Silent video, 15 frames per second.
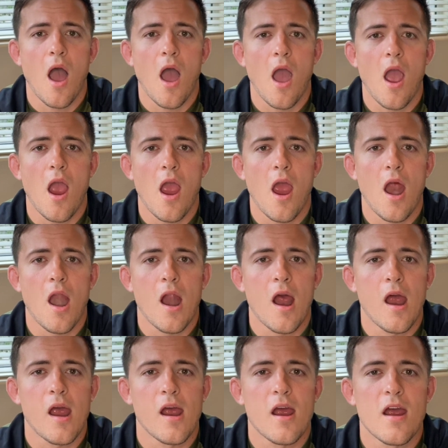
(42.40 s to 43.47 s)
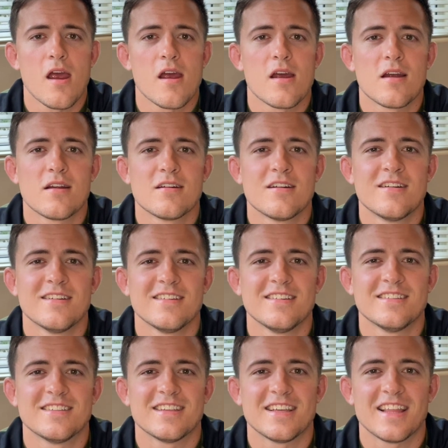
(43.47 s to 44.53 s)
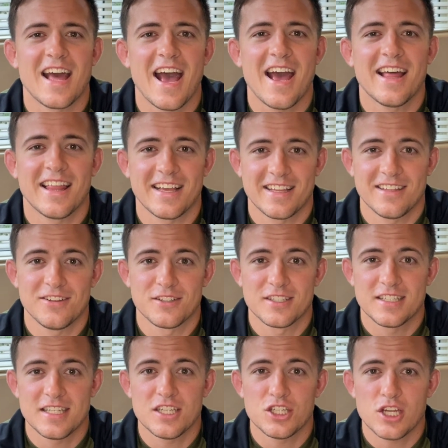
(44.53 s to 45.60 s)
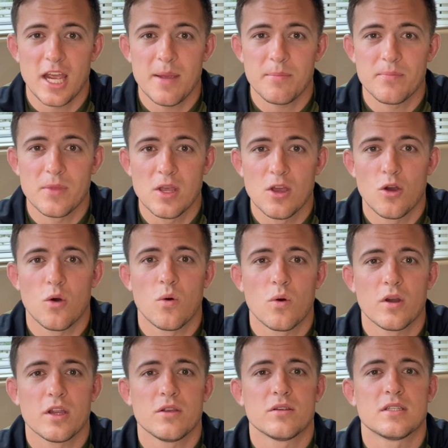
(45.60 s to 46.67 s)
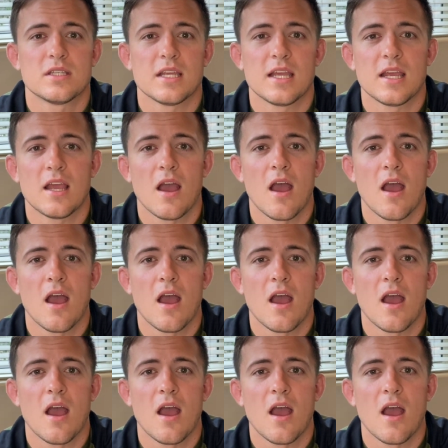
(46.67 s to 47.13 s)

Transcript: and you see that, like a little C shape, or you see